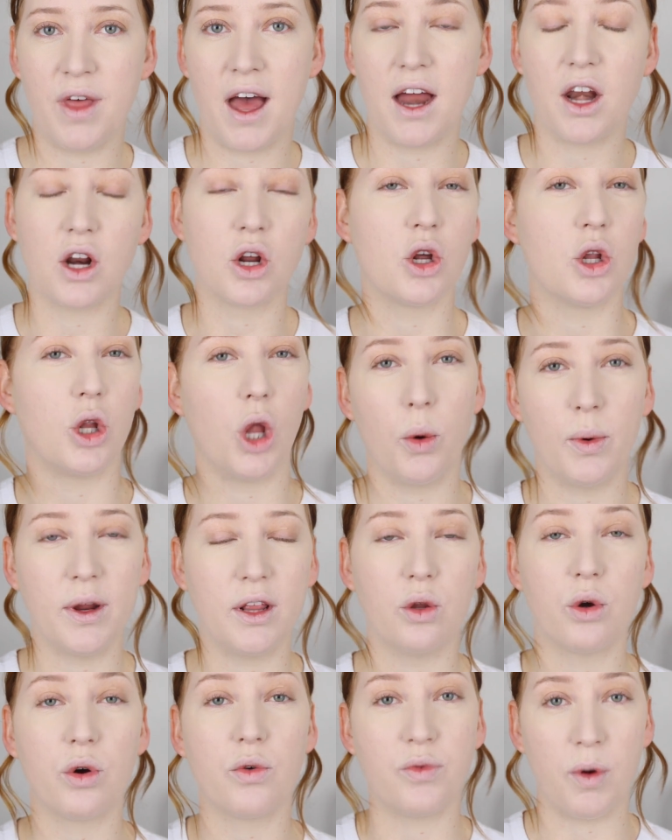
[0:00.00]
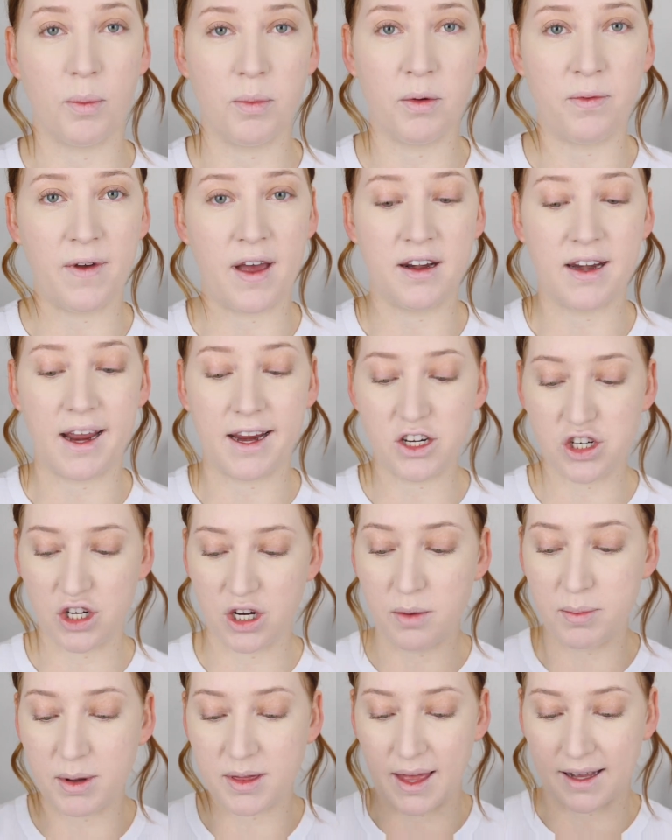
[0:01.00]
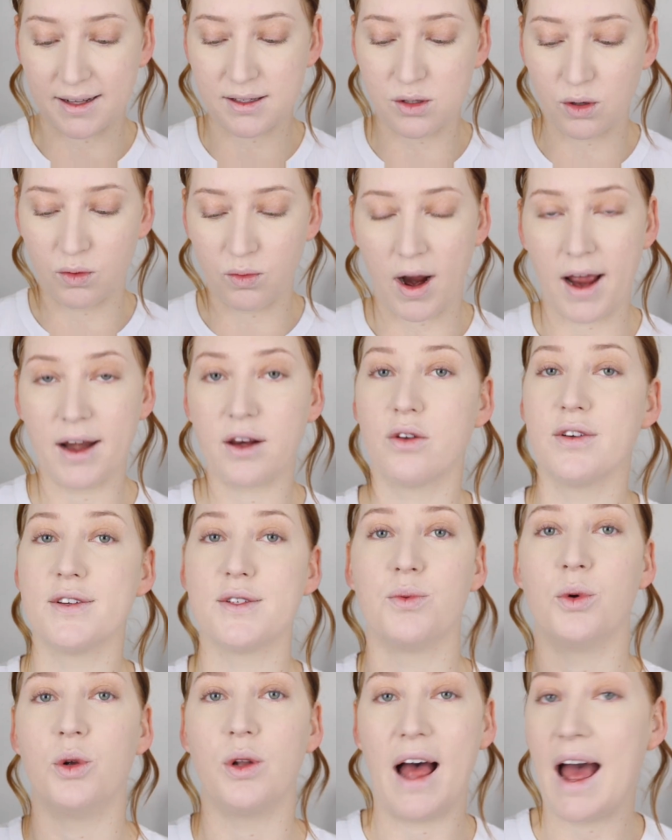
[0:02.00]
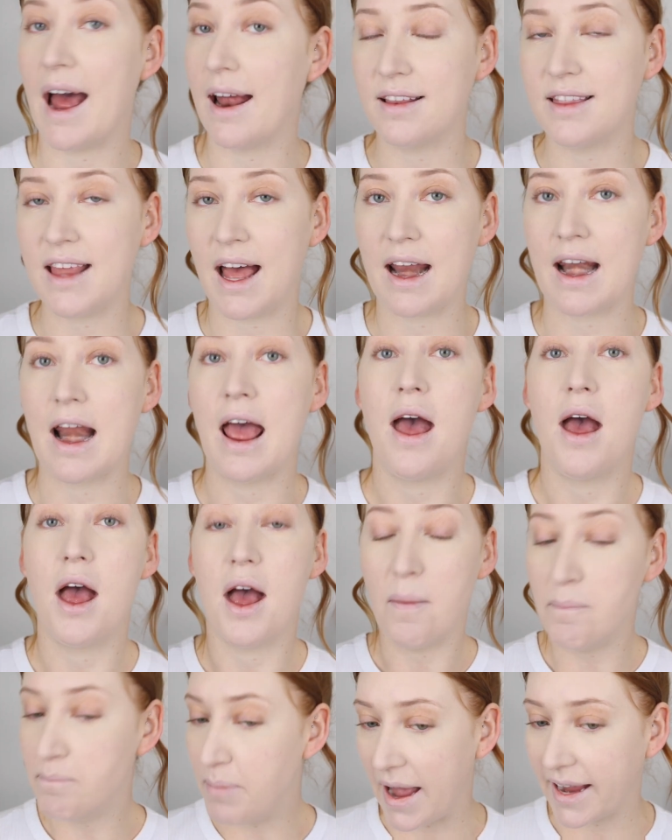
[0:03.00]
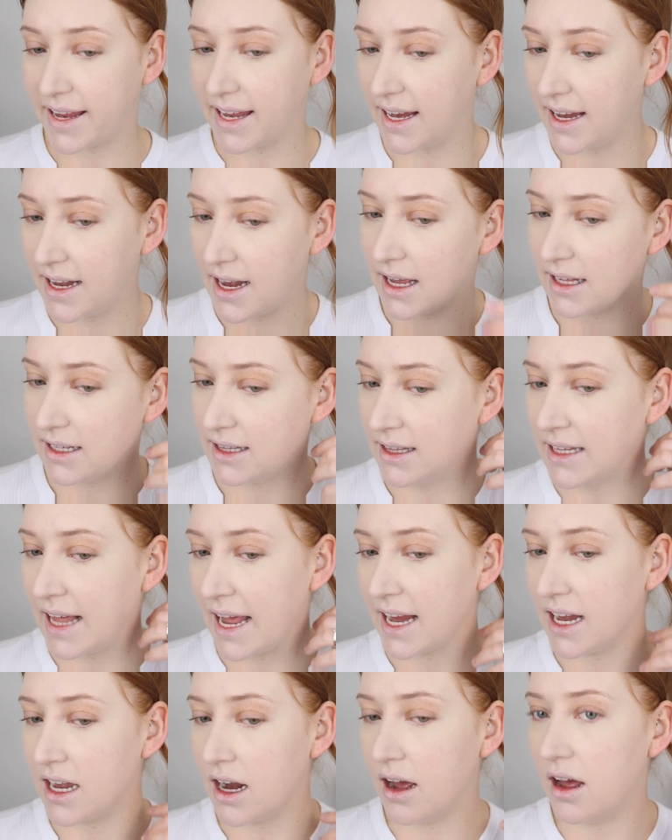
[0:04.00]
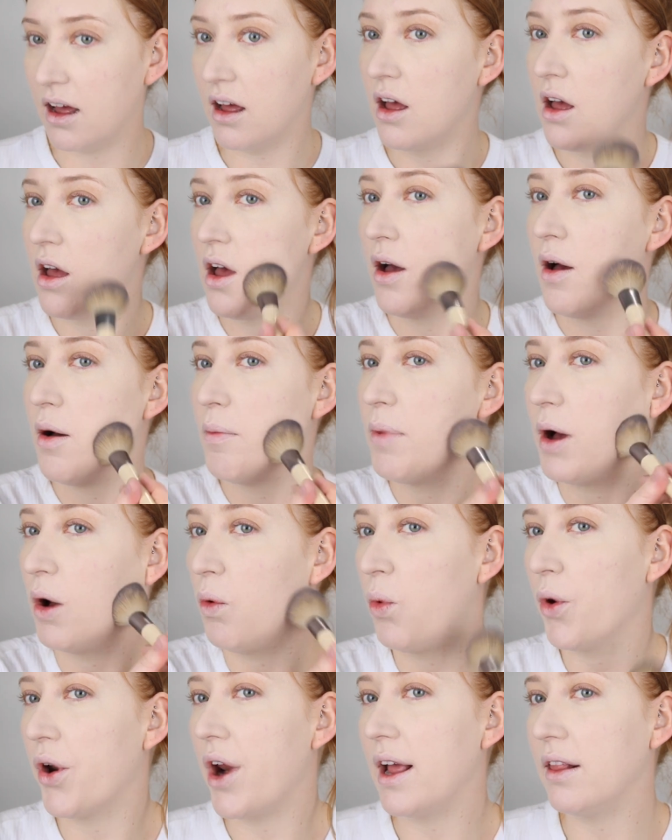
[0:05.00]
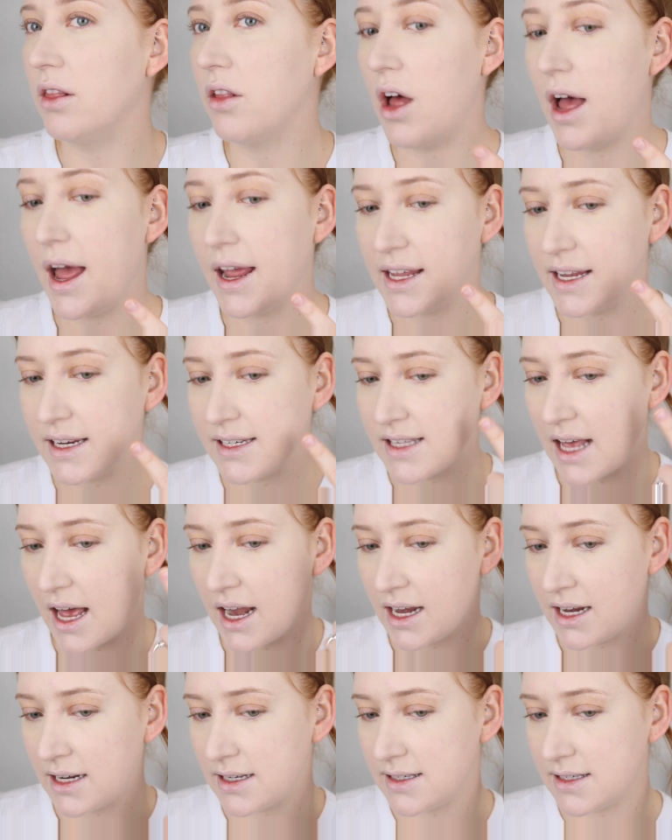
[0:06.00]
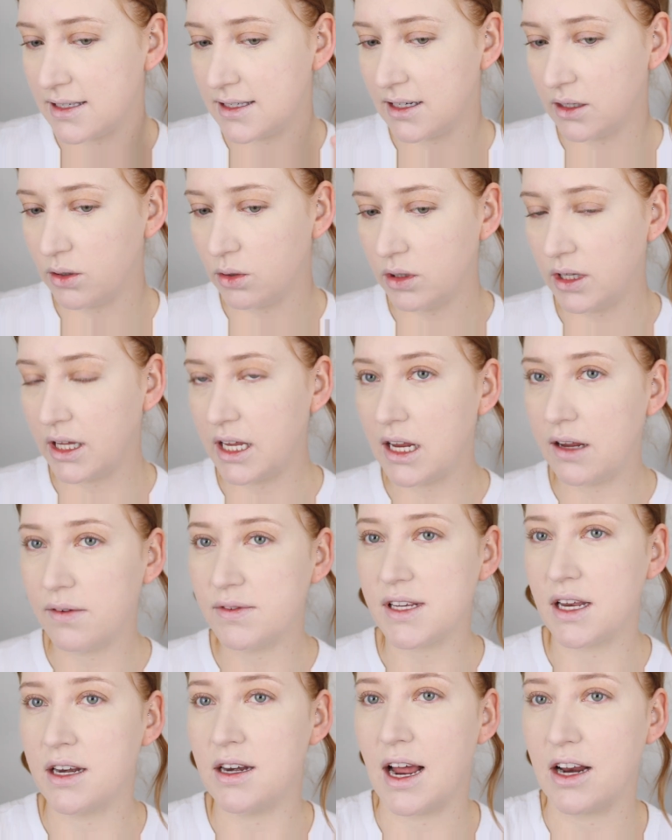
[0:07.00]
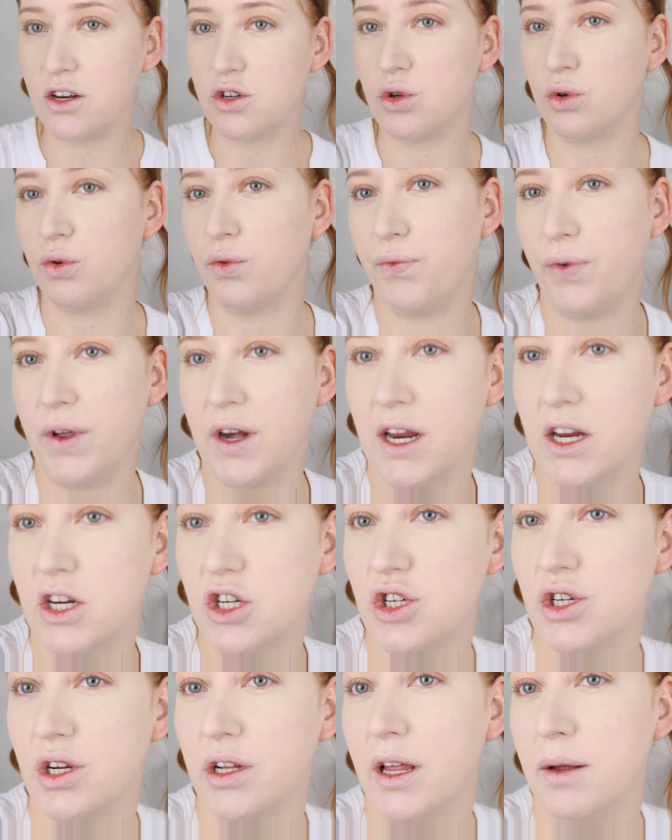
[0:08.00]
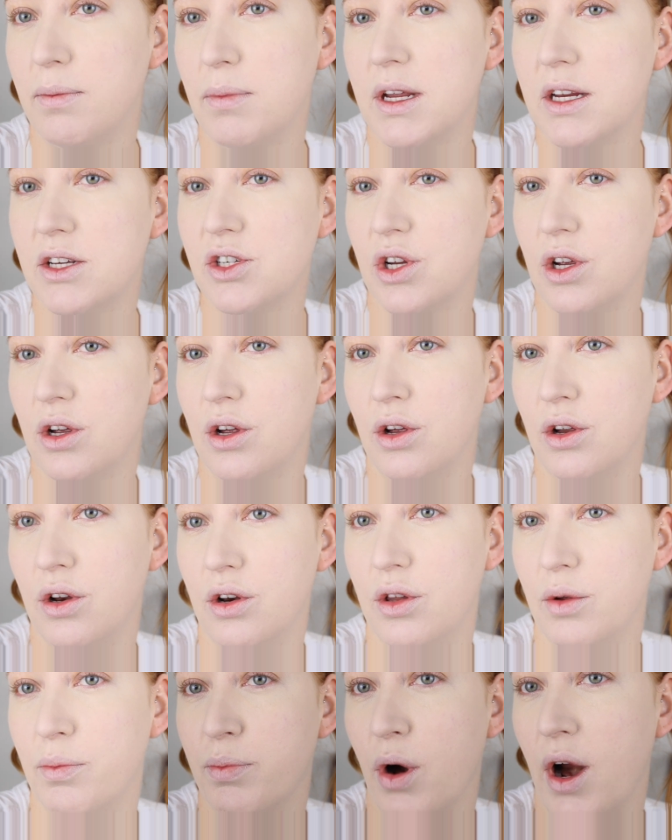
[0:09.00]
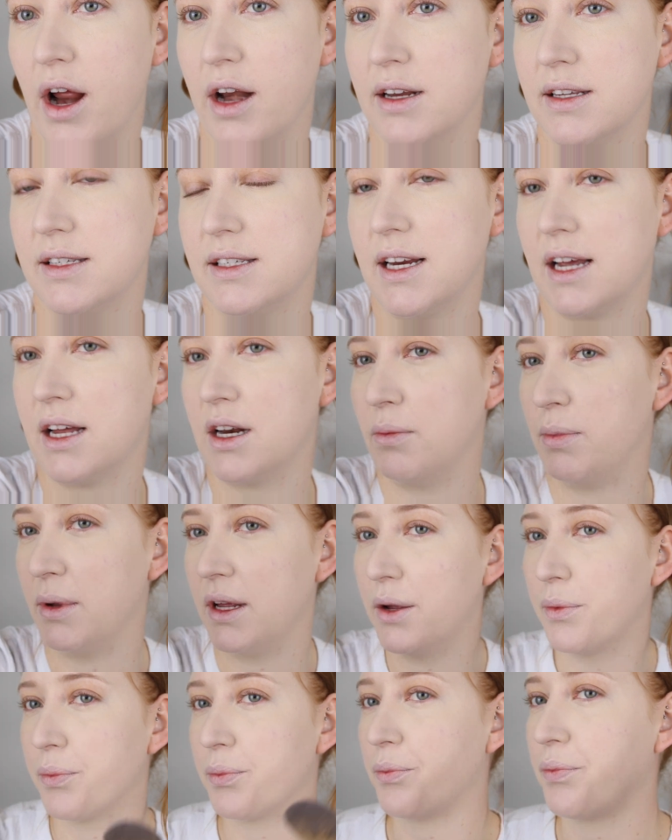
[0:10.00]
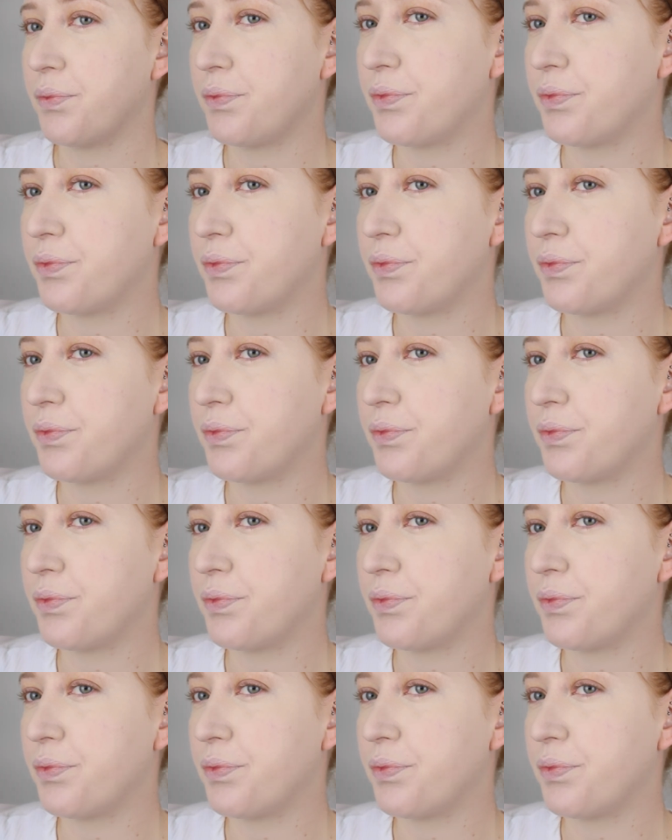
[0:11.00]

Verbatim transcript: that glowy look from the foundation, but that's all right because we'll add that back in later. But what I like is that it still leaves a natural finish. Let me turn the brightness down a bit.